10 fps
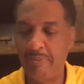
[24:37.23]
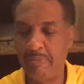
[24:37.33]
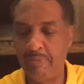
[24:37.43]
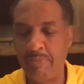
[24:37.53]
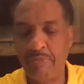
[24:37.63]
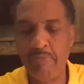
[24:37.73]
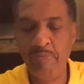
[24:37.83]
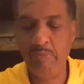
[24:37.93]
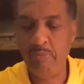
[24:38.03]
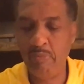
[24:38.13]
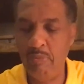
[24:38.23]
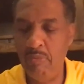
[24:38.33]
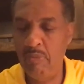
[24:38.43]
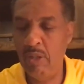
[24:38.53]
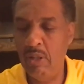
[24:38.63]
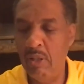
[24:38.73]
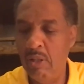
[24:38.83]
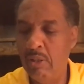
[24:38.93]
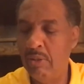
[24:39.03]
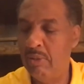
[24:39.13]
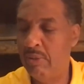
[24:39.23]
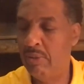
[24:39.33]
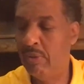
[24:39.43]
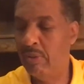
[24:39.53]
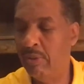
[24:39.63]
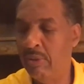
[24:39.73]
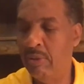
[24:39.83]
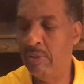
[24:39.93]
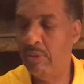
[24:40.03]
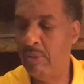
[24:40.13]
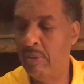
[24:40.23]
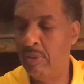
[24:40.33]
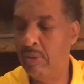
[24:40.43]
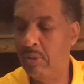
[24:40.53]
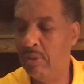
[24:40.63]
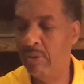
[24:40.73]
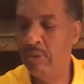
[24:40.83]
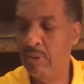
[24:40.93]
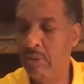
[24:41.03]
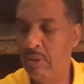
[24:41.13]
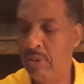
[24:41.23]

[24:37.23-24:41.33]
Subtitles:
[no speech]